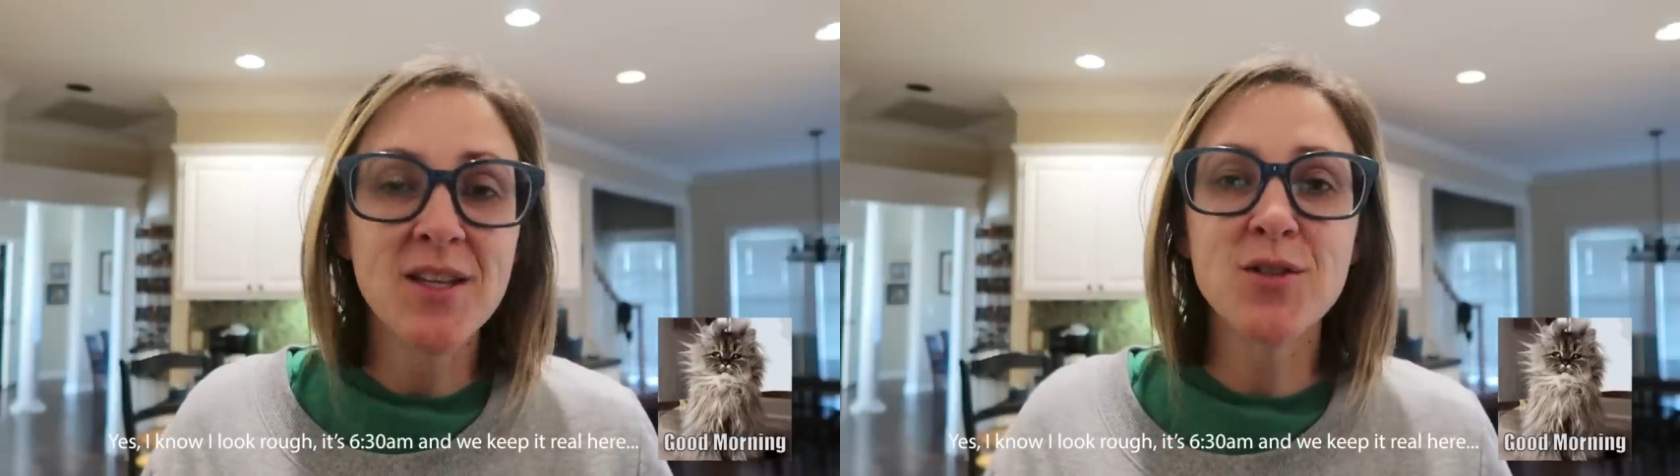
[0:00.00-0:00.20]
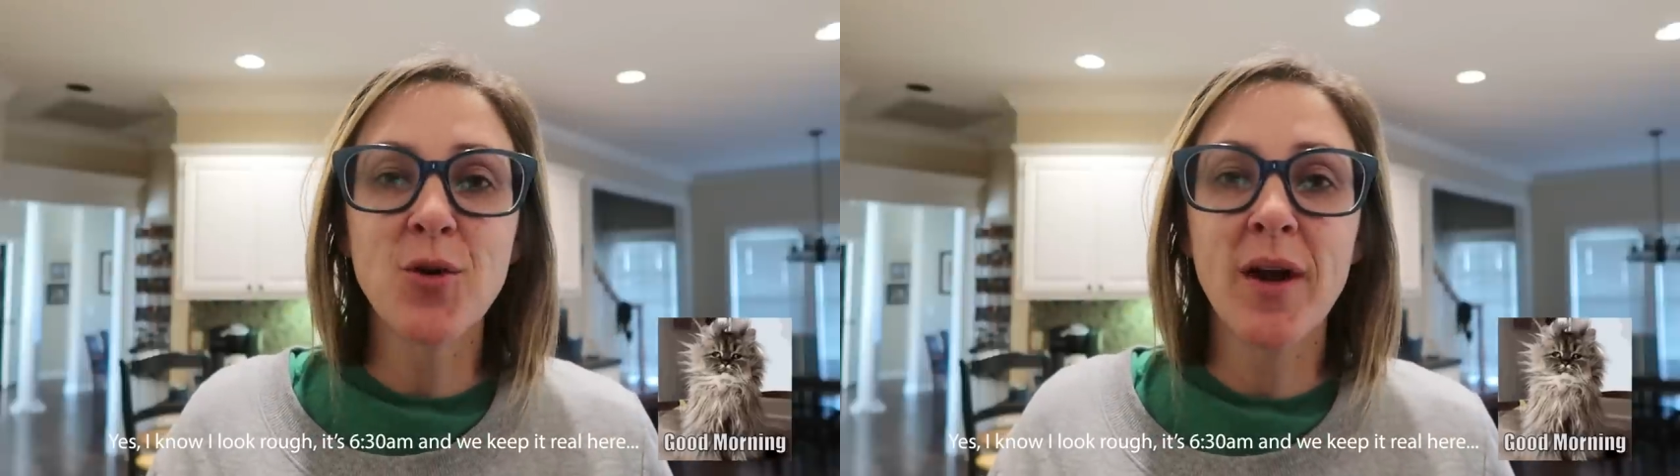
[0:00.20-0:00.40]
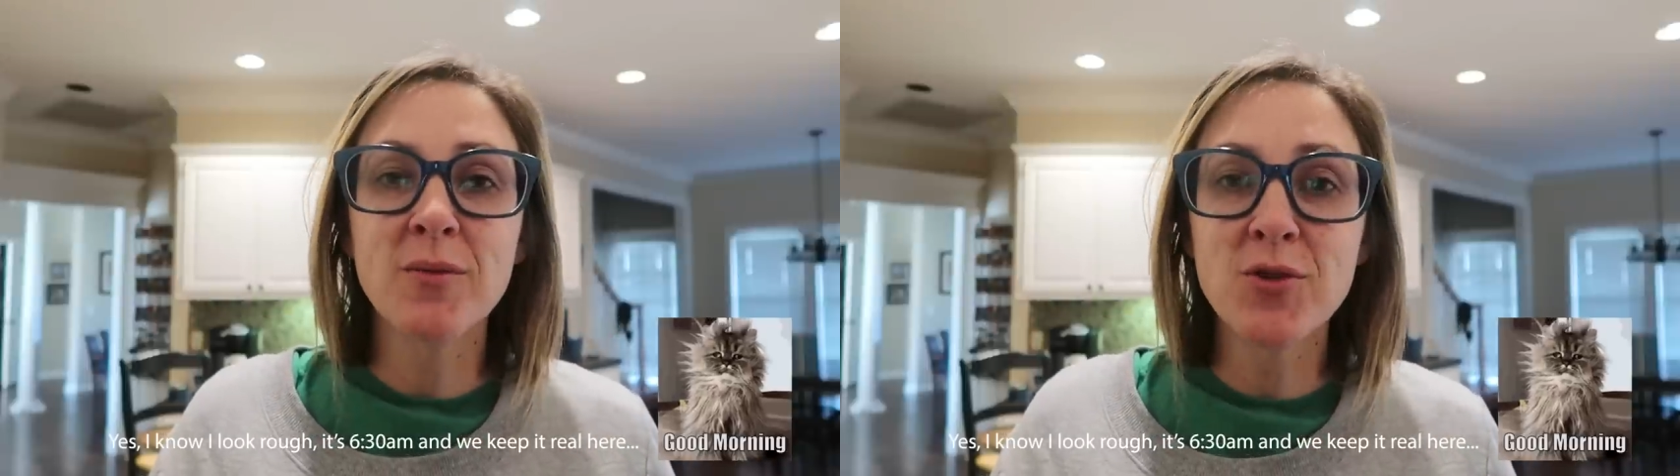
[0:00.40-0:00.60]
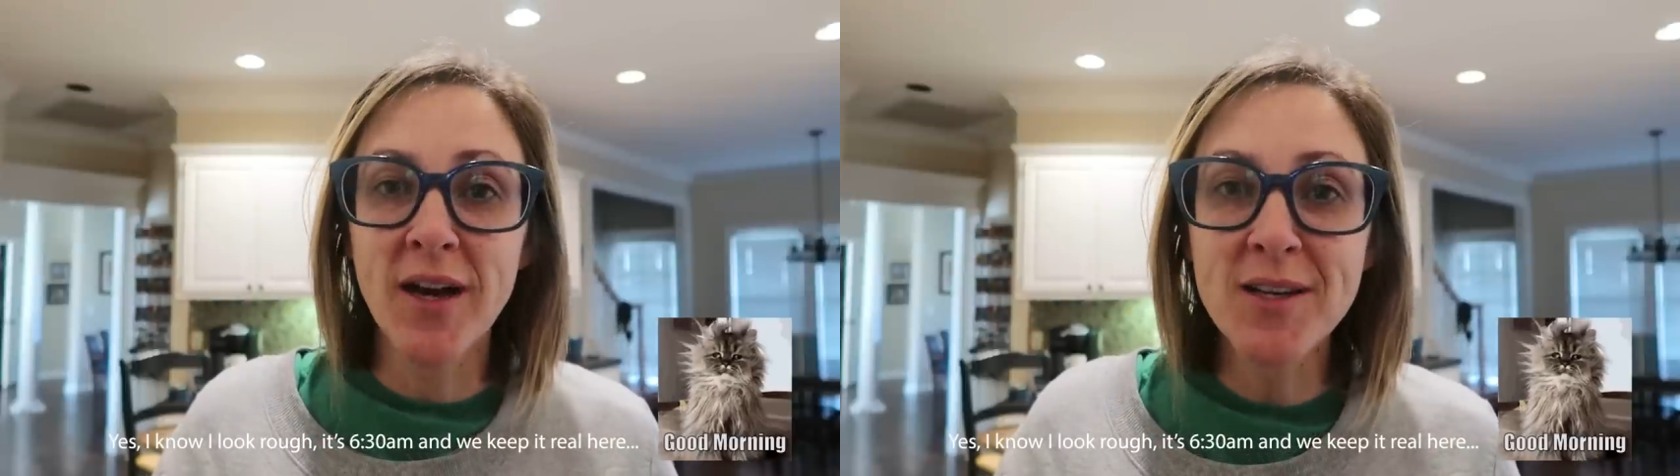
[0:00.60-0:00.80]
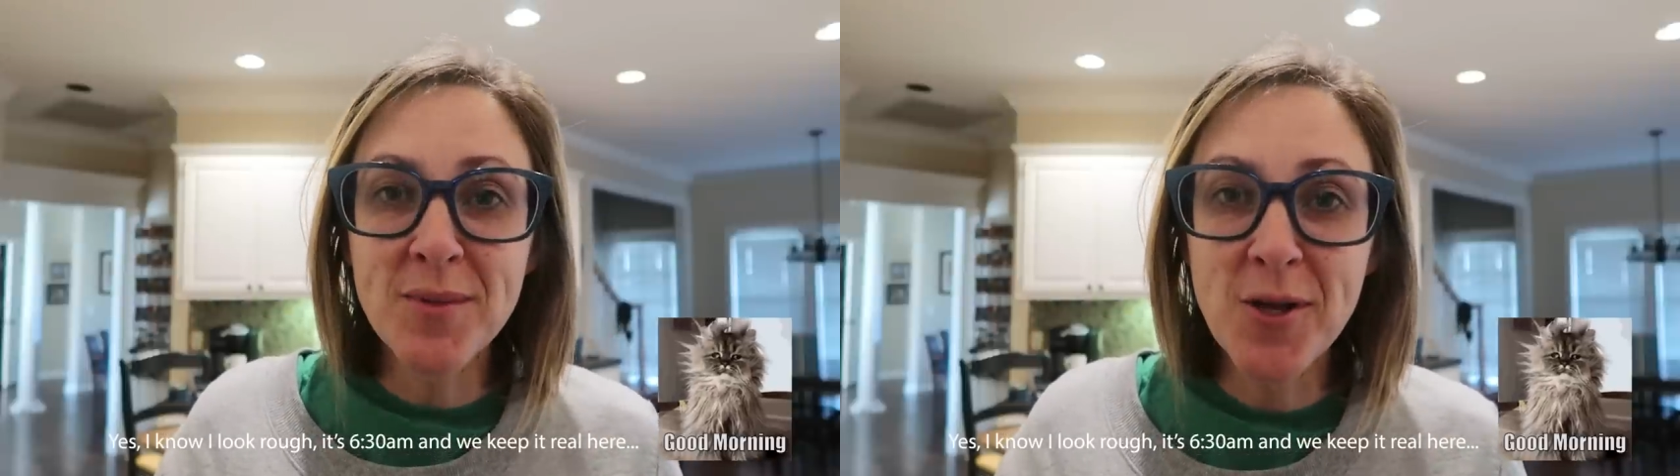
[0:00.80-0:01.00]
So I'm
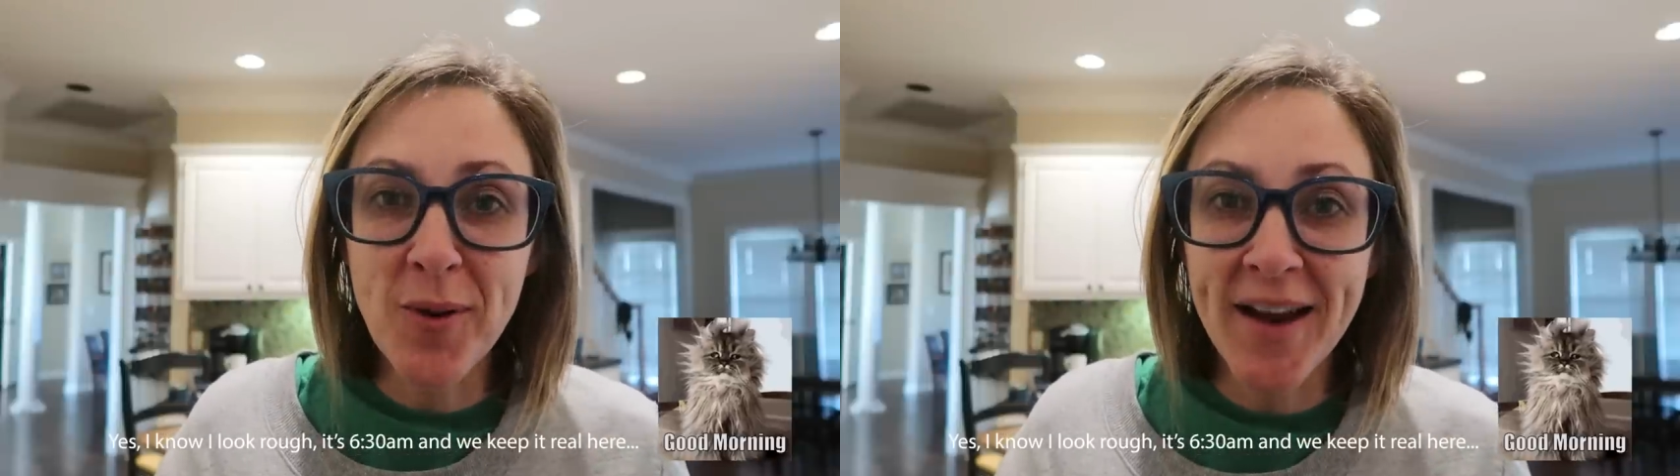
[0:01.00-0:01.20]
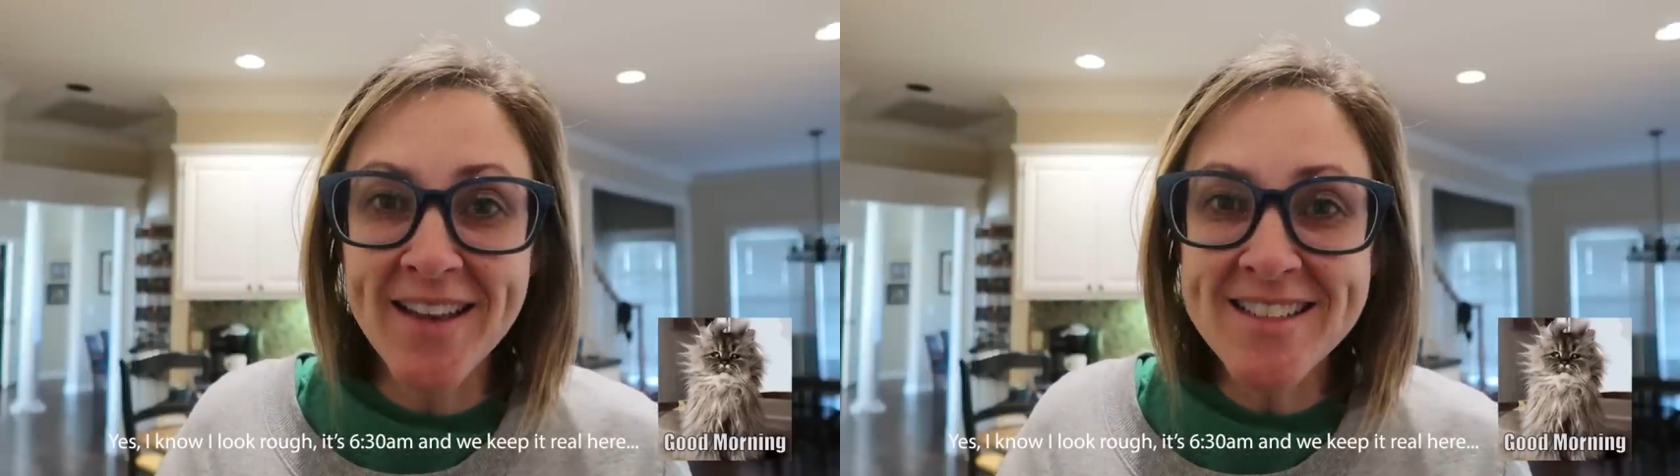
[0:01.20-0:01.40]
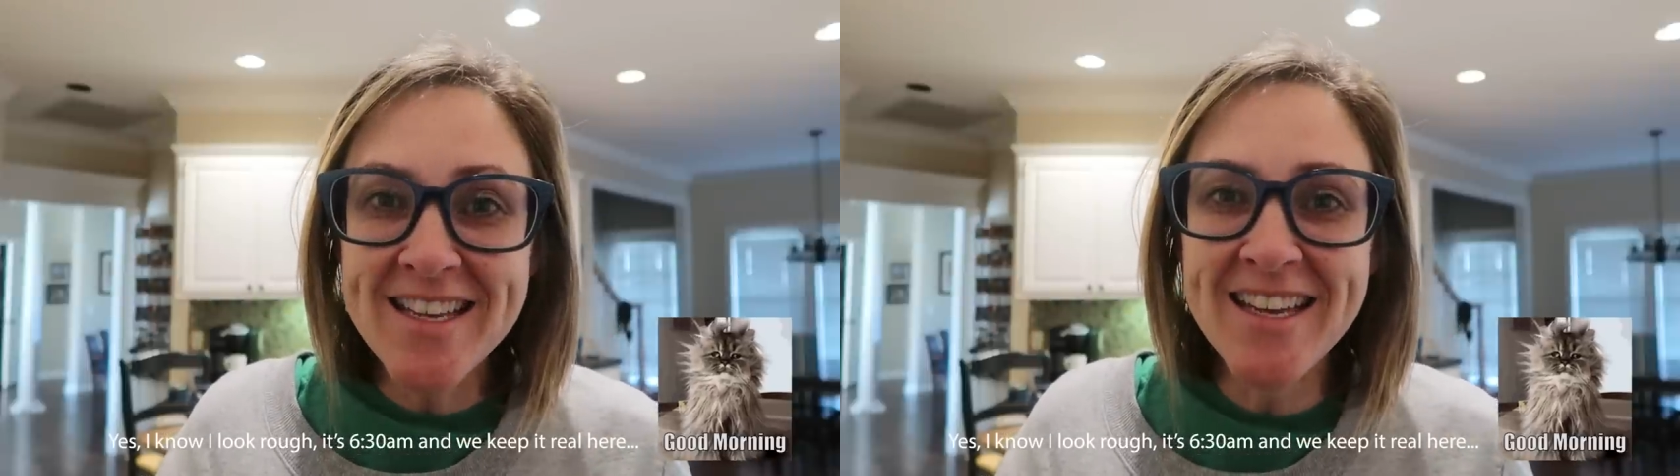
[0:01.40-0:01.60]
trying to be quiet